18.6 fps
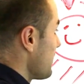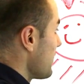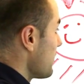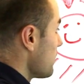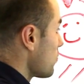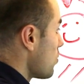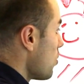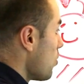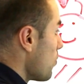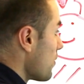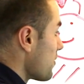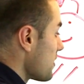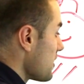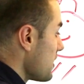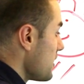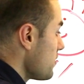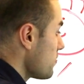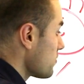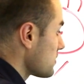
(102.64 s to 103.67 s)
then it'll go
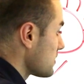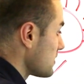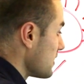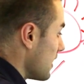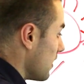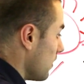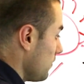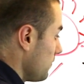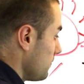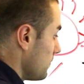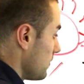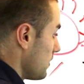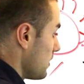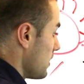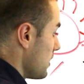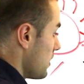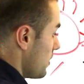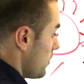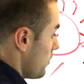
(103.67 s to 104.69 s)
within your cell
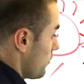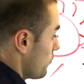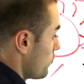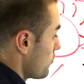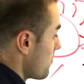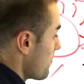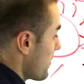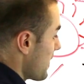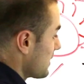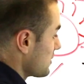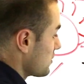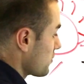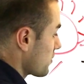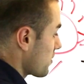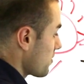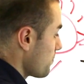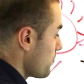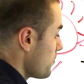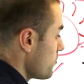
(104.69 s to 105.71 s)
to the master
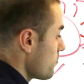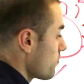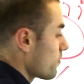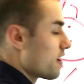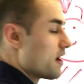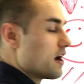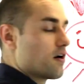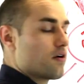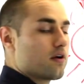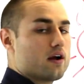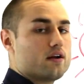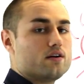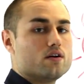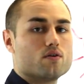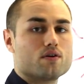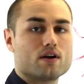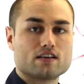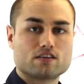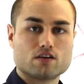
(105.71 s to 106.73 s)
computer area
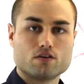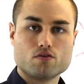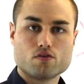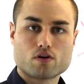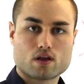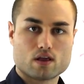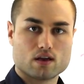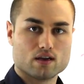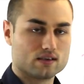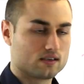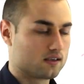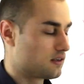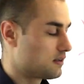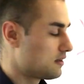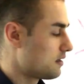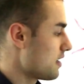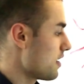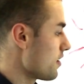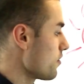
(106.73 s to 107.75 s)
known as the
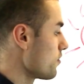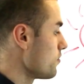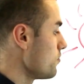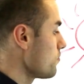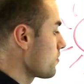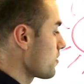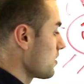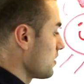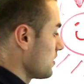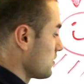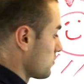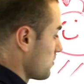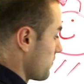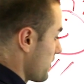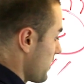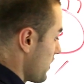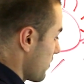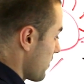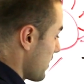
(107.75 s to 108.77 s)
nucleus. Now your nucleus
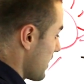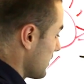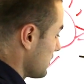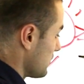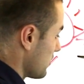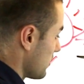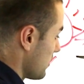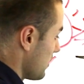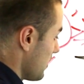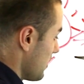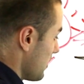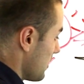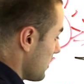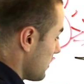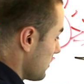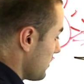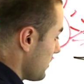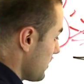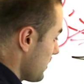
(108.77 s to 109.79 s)
over here has your
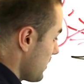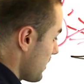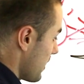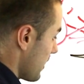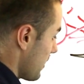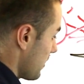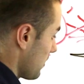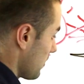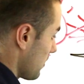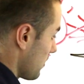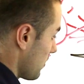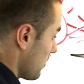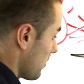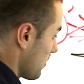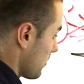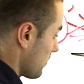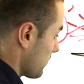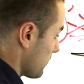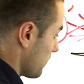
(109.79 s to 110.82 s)
DNA,
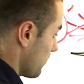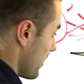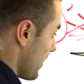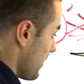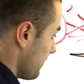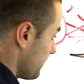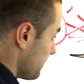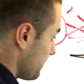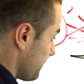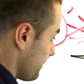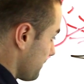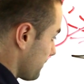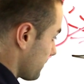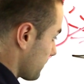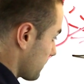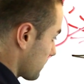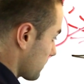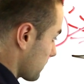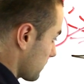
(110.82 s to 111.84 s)
right?
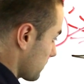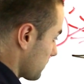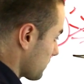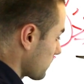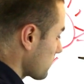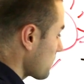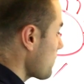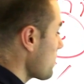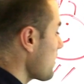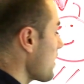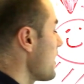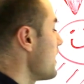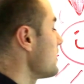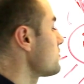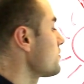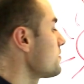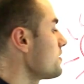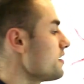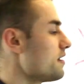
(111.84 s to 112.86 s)

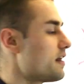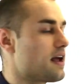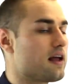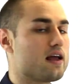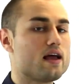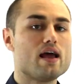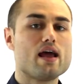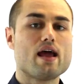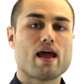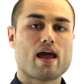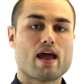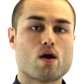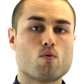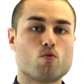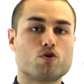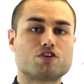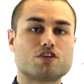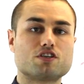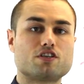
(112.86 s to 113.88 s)
Has your DNA,
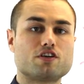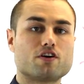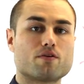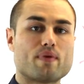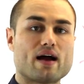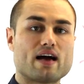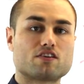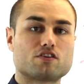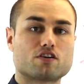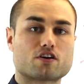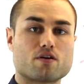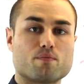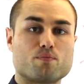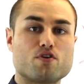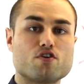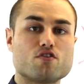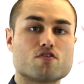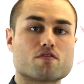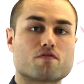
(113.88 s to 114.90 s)
and which is your master
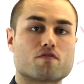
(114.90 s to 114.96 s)
computer